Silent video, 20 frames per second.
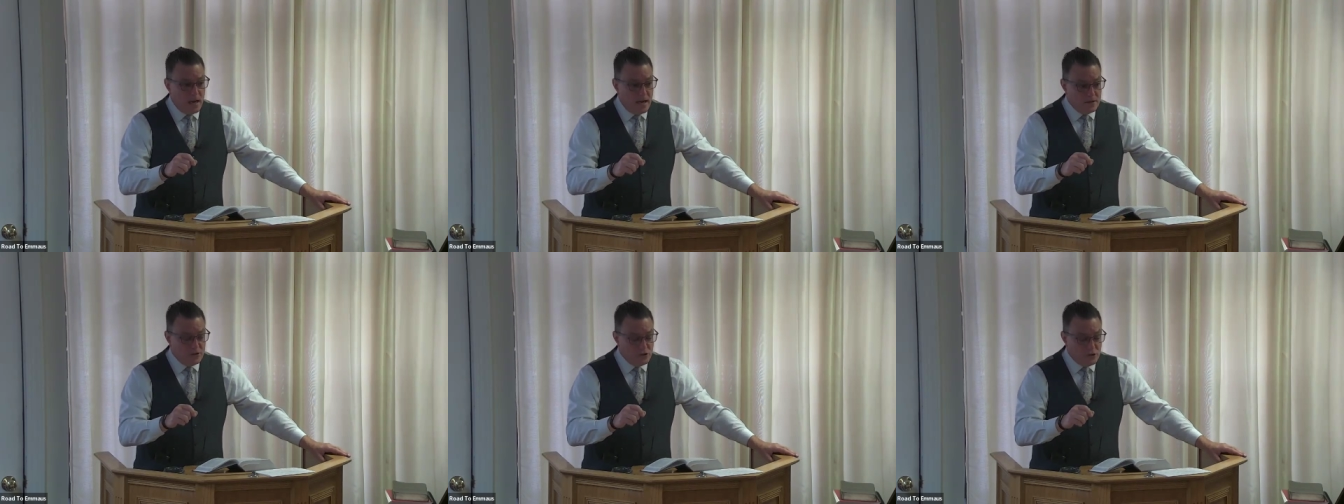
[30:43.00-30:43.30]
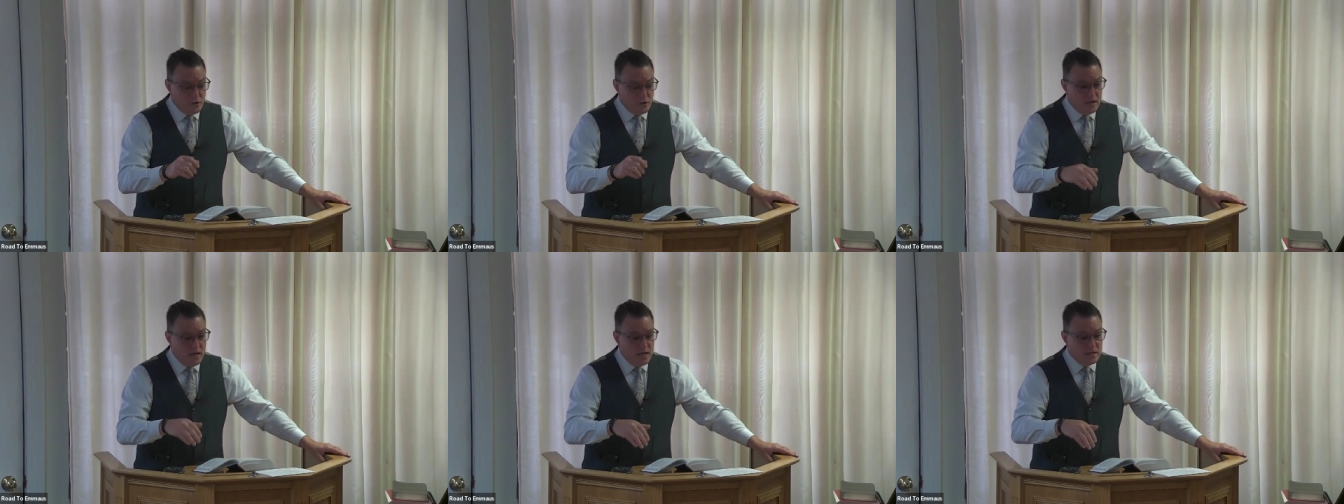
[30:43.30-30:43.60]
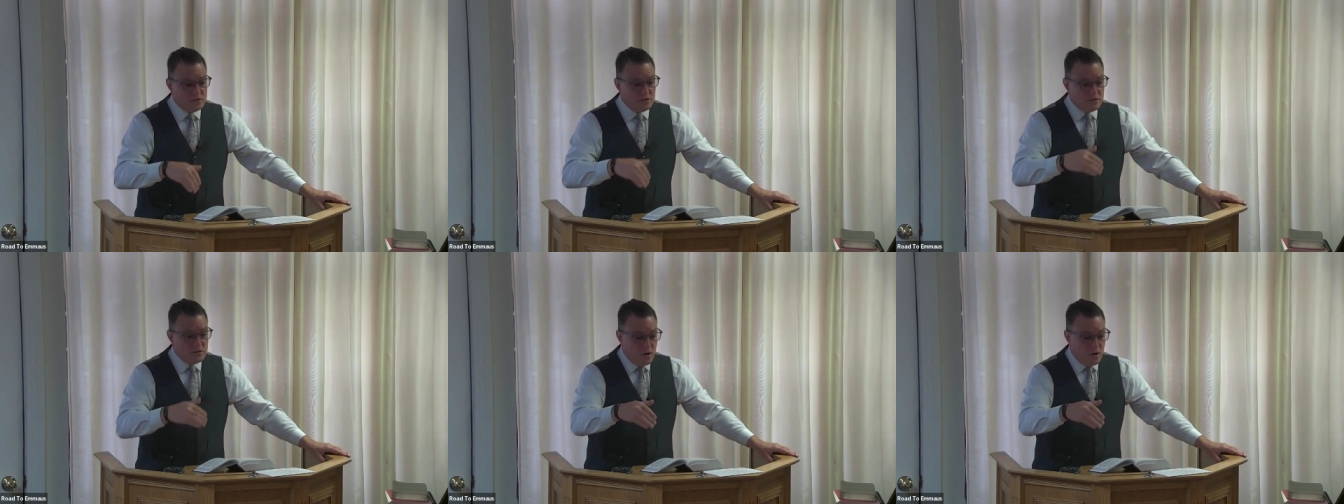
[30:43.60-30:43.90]
and should
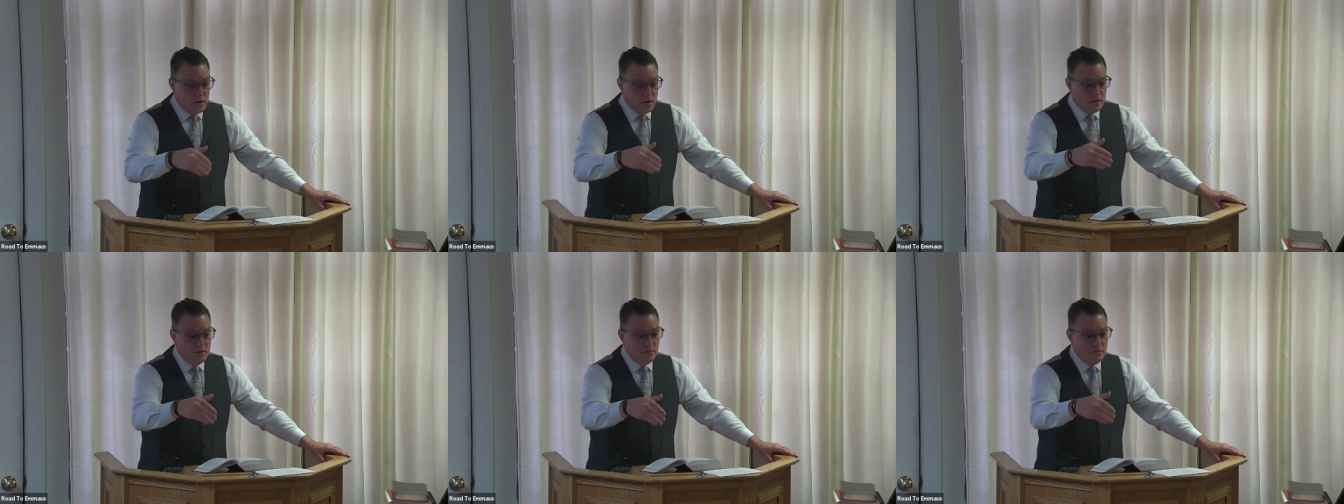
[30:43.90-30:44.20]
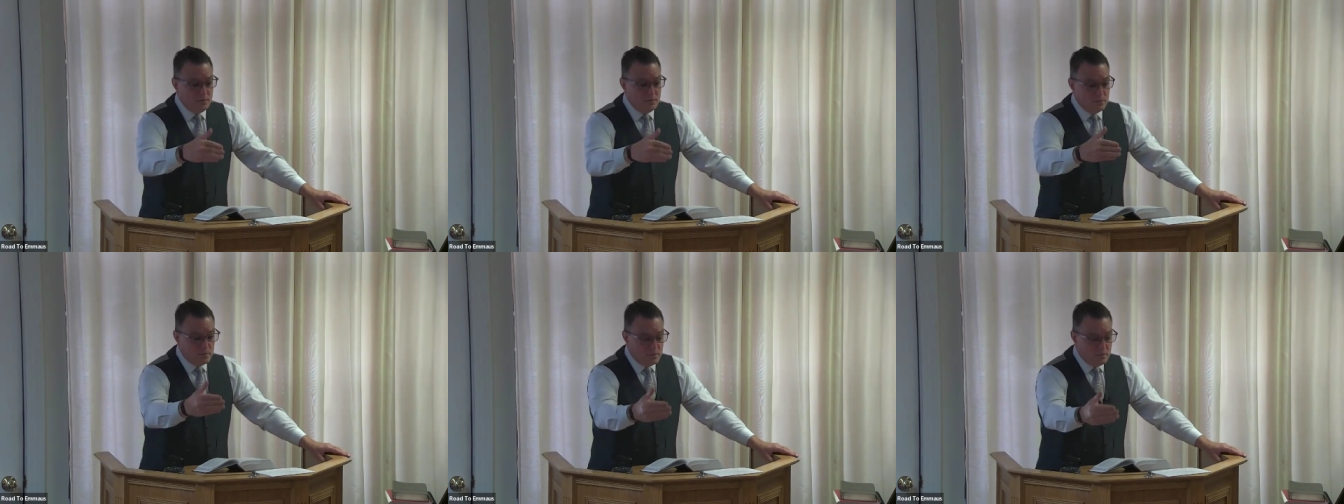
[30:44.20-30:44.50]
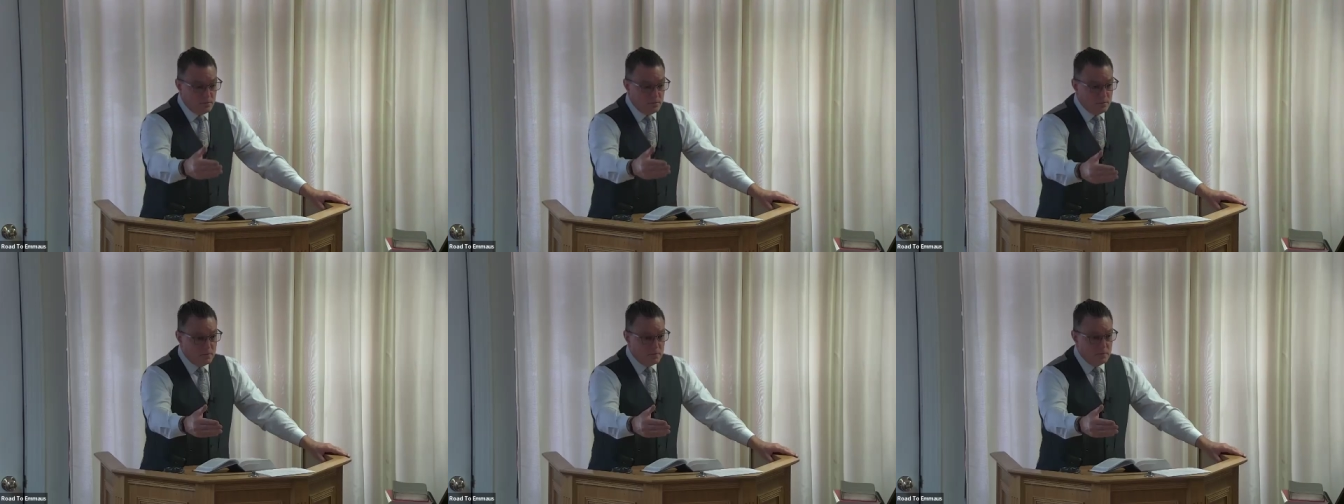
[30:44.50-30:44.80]
get started
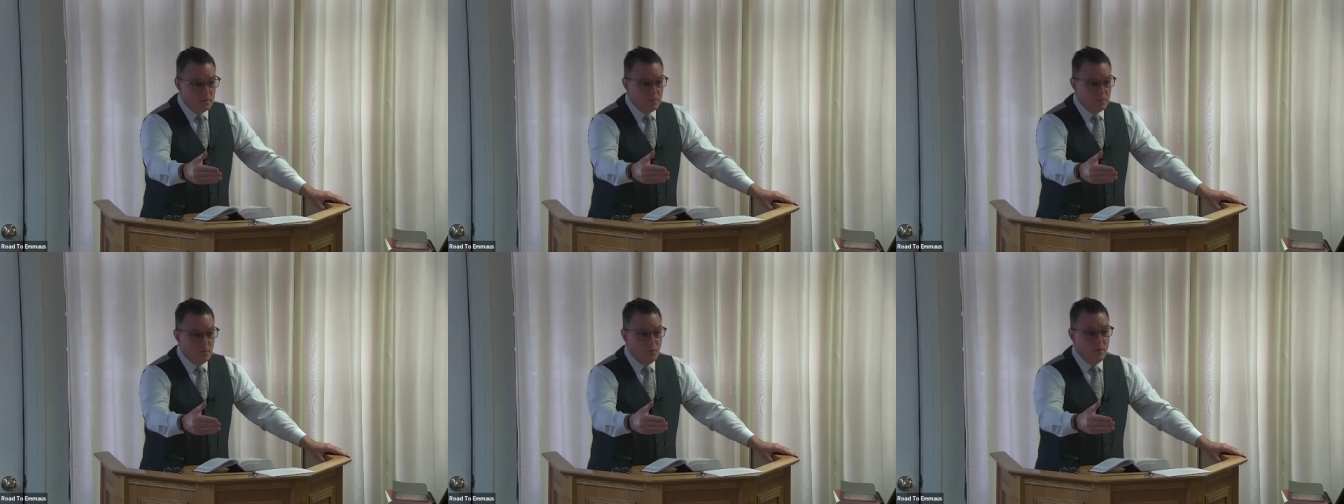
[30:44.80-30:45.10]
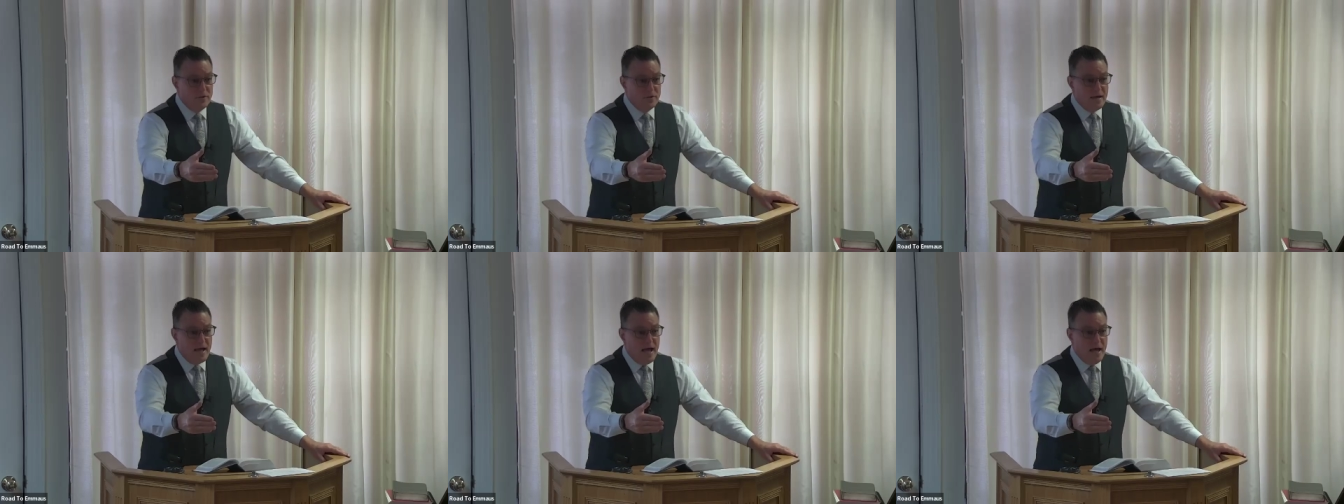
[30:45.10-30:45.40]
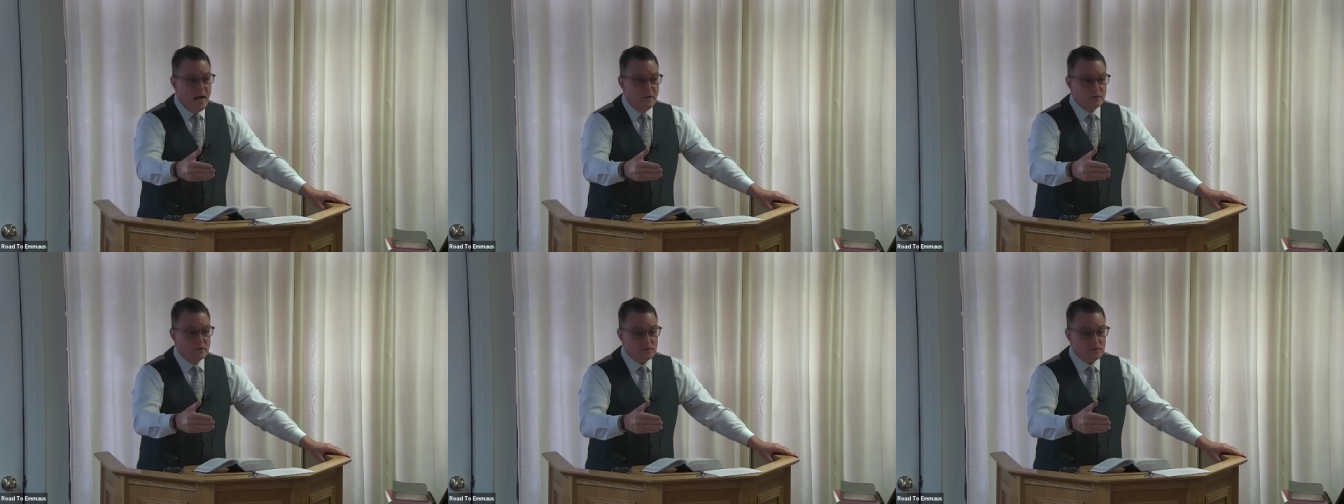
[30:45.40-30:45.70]
with the
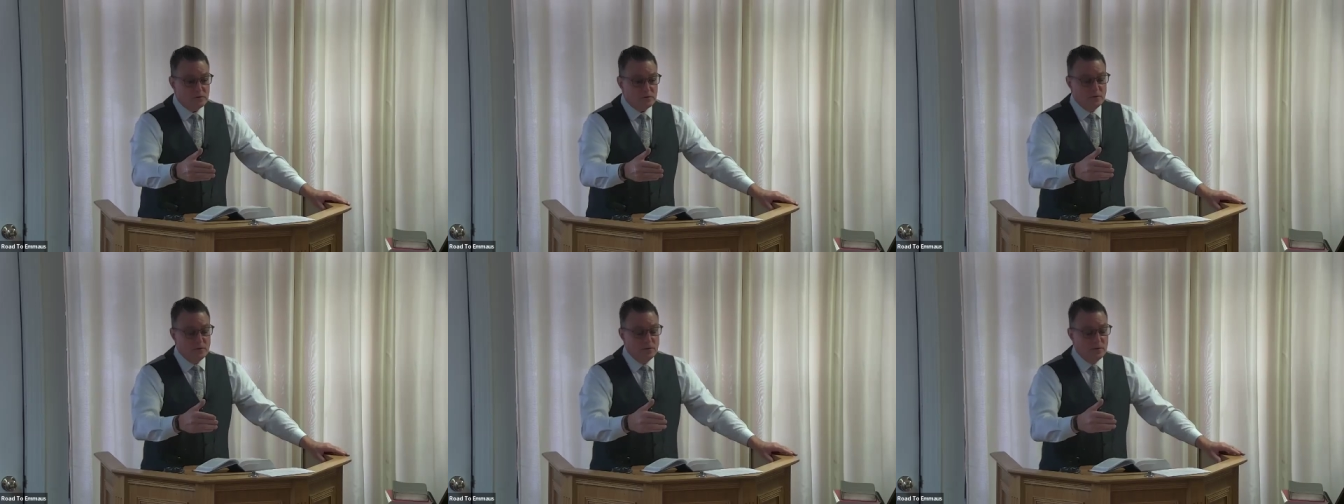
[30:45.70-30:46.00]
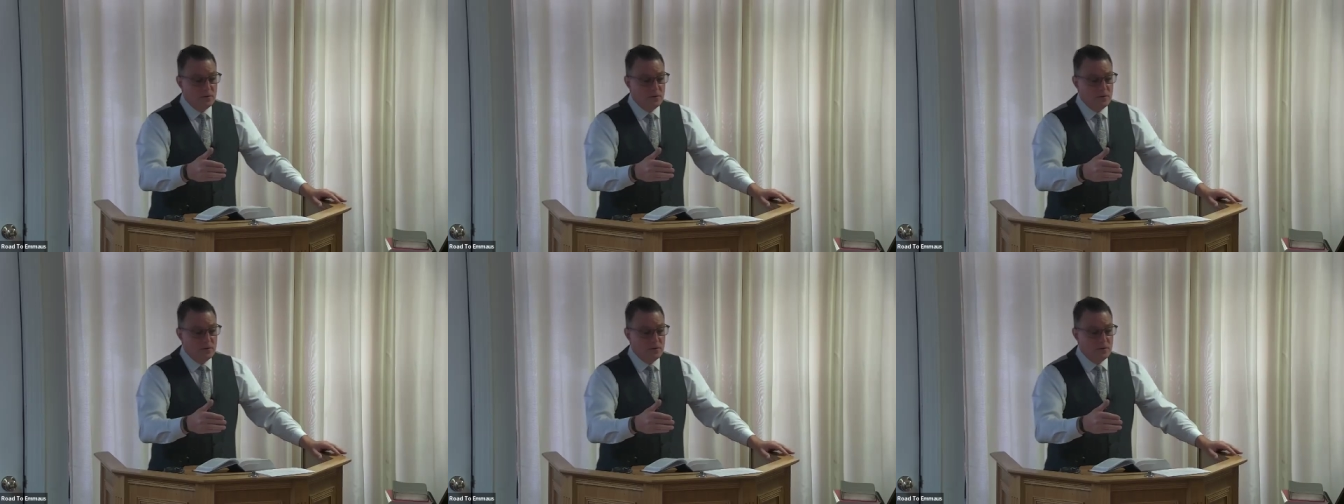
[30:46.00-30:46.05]
house